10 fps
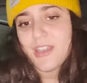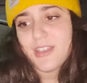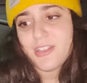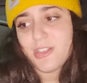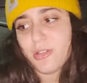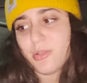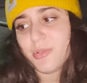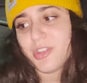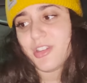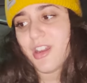So,
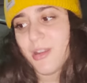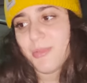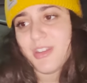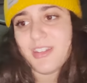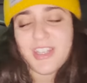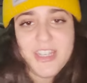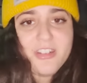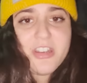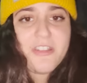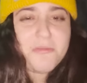with the Garmin and the
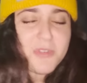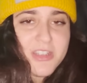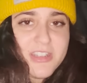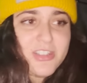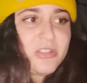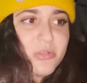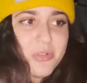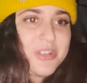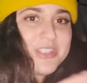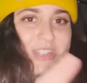heater giving me issues,
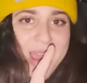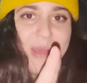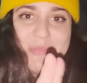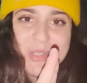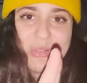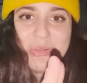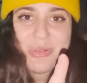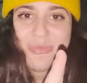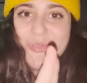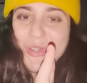one of the top two
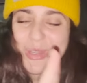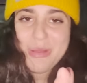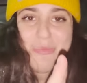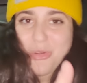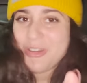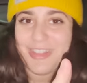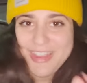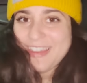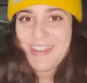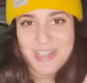really important
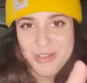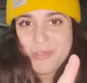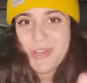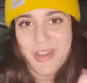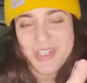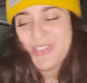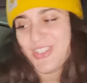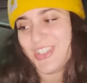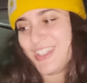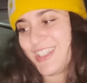things when you're ice
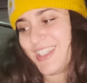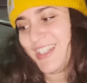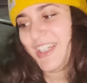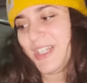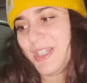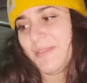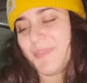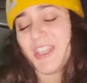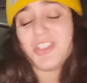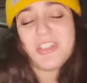fishing,
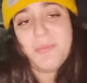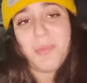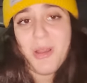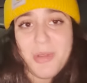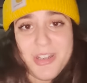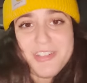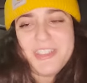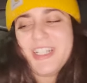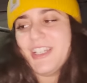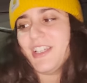it's just a bummer.
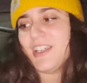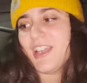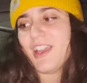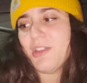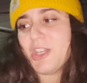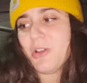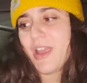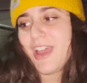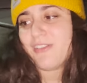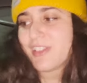I know I
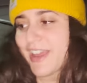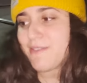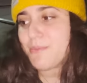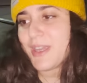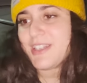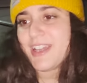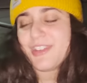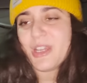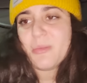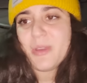have live bait
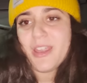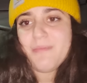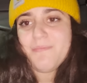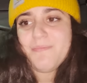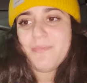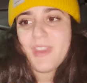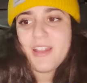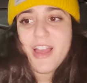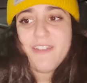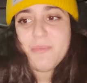down there, but
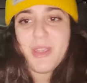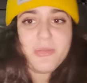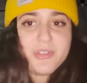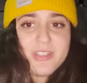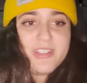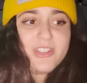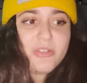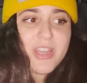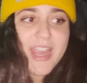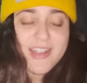live bait wasn't
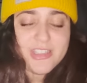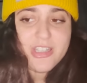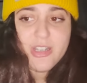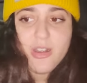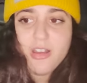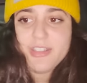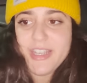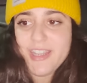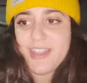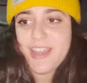doing as good all
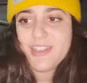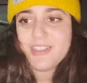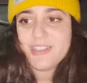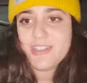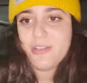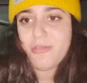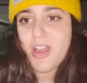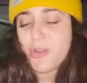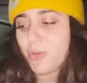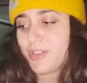day as the
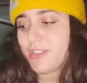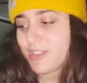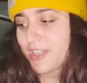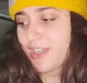rod was.